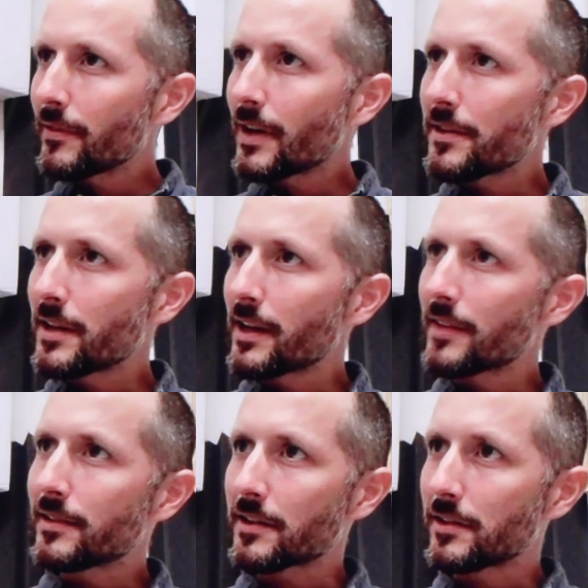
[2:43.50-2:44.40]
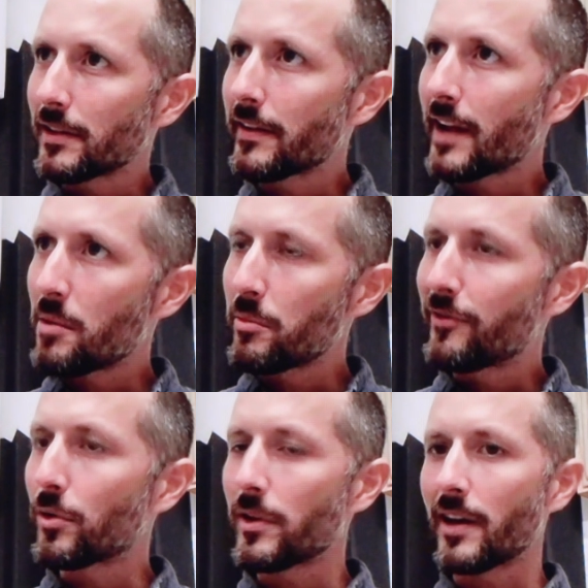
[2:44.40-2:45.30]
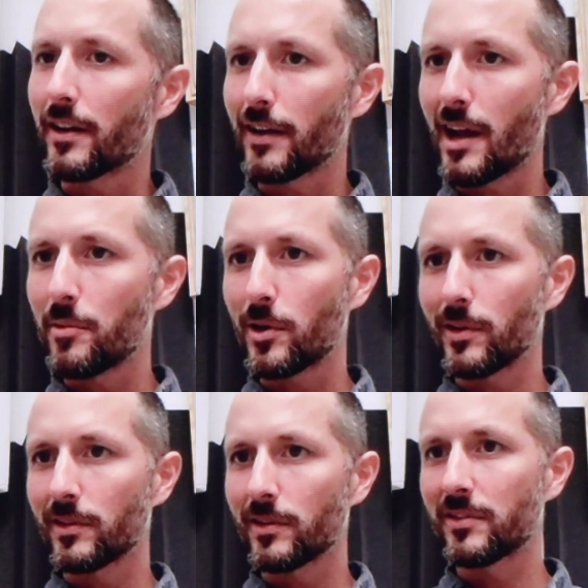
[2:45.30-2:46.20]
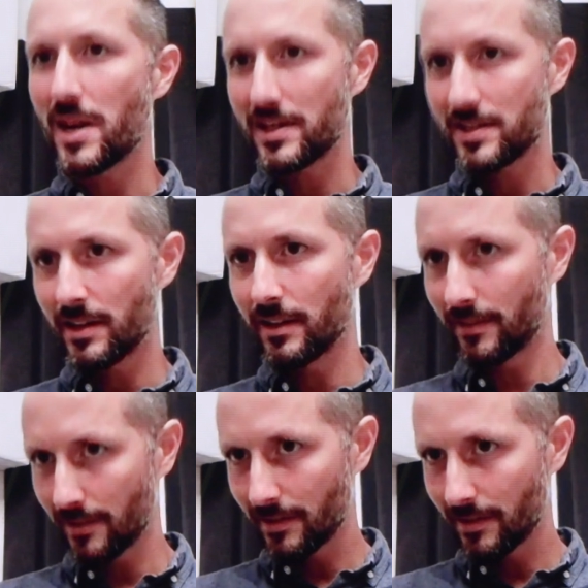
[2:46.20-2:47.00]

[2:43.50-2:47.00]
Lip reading: I think it's actually the game before that, a game called Smash Hit.